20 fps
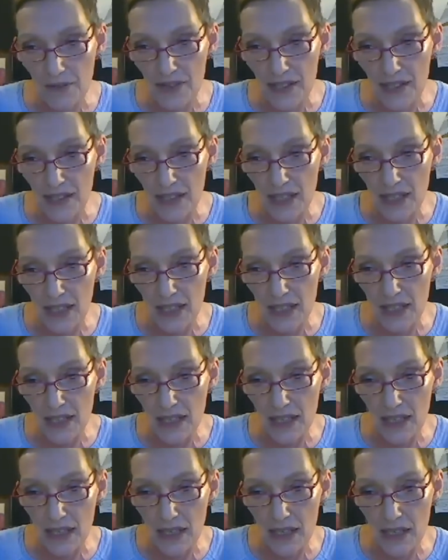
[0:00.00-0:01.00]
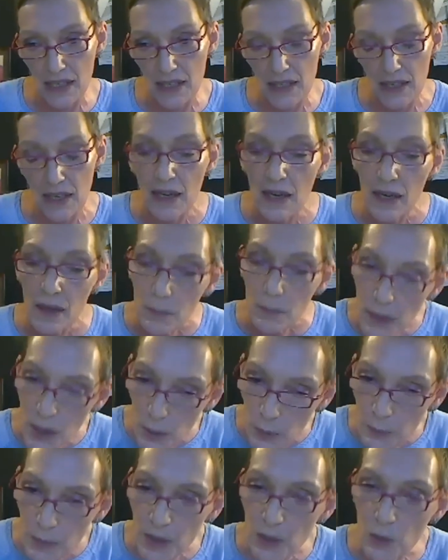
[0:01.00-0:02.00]
seen in
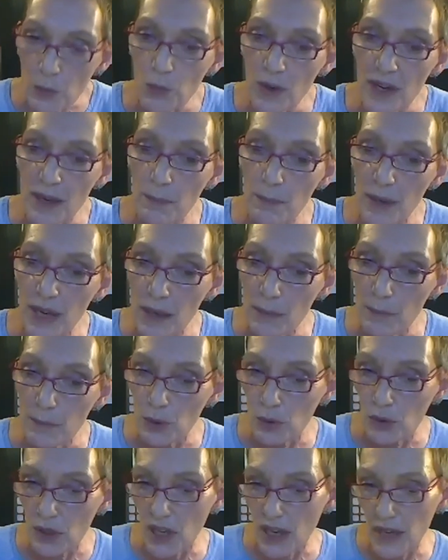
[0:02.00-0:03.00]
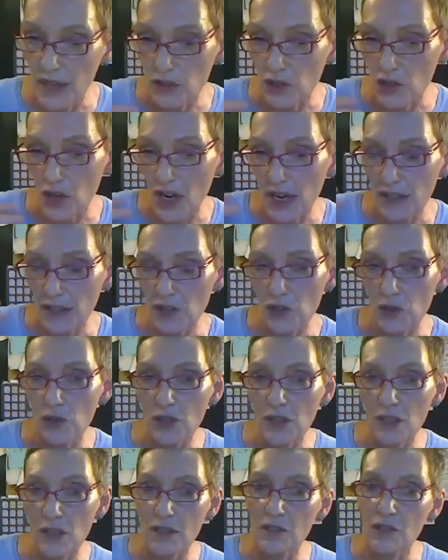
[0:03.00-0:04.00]
Melbourne where people are trying to
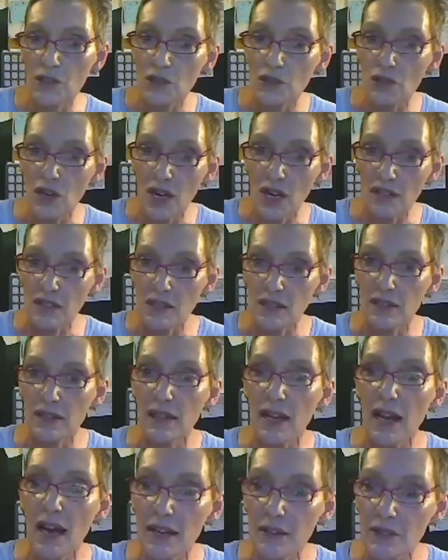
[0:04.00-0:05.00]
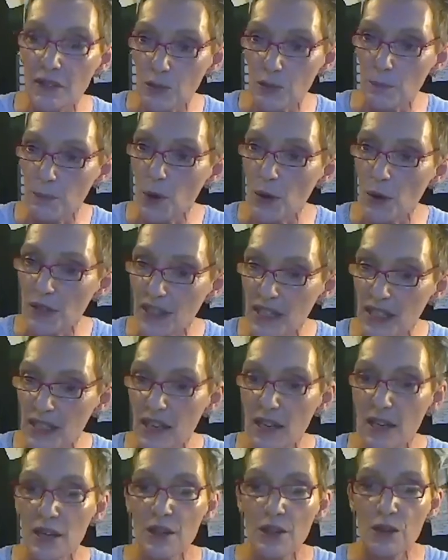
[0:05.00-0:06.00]
construct a larger body
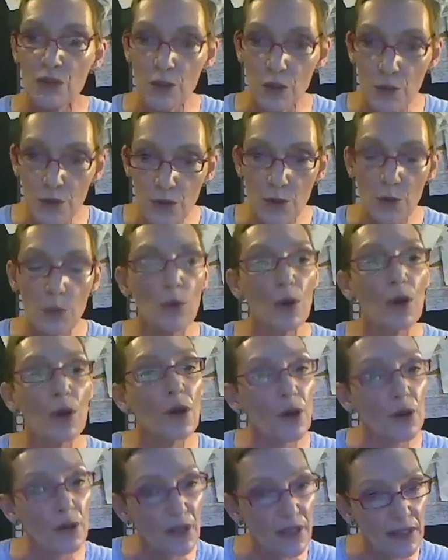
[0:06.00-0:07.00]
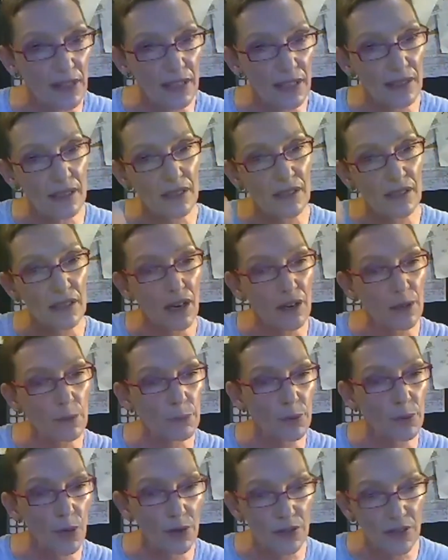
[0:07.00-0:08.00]
through the work. And there's this kind of
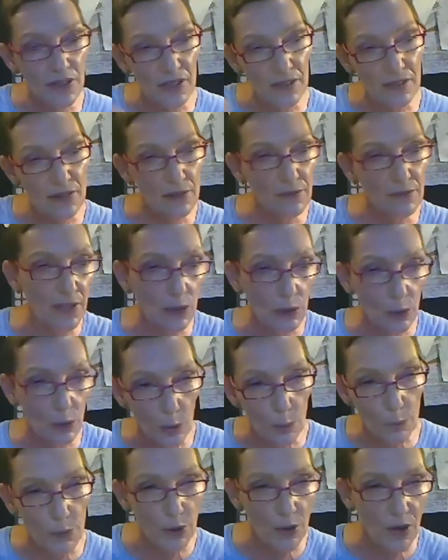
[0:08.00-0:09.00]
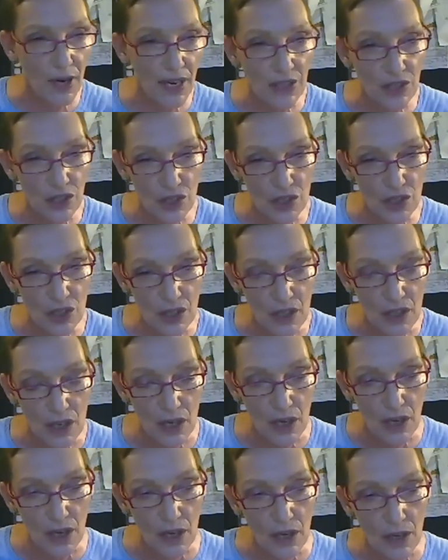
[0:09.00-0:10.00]
process of incorporation,
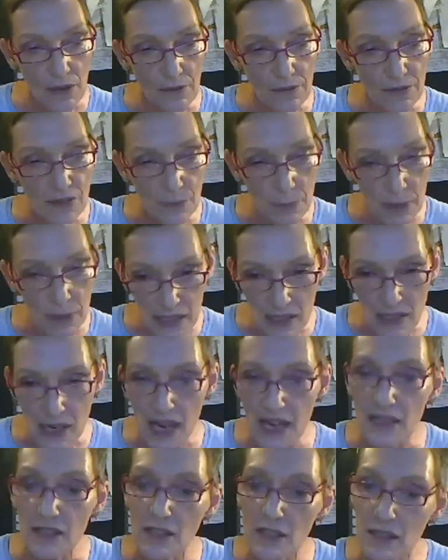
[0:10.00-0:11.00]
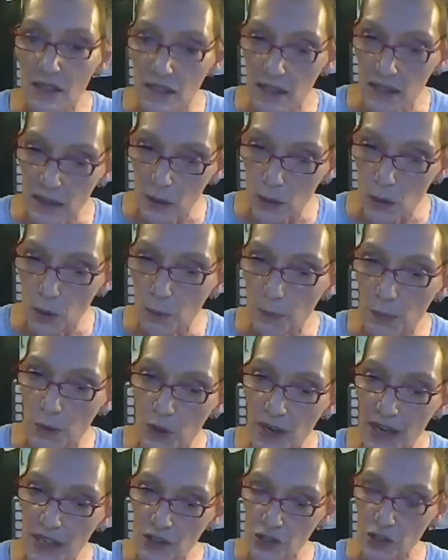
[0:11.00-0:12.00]
of spectator
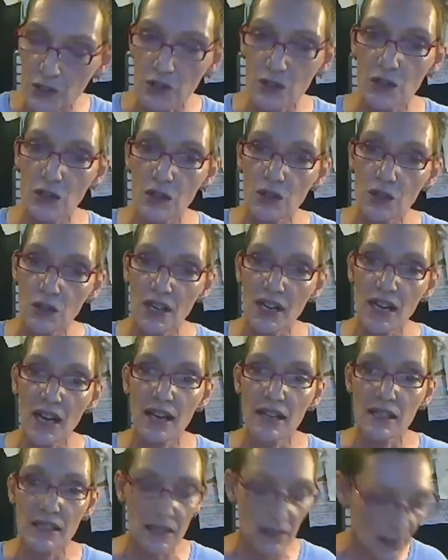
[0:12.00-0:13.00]
incorporation to create a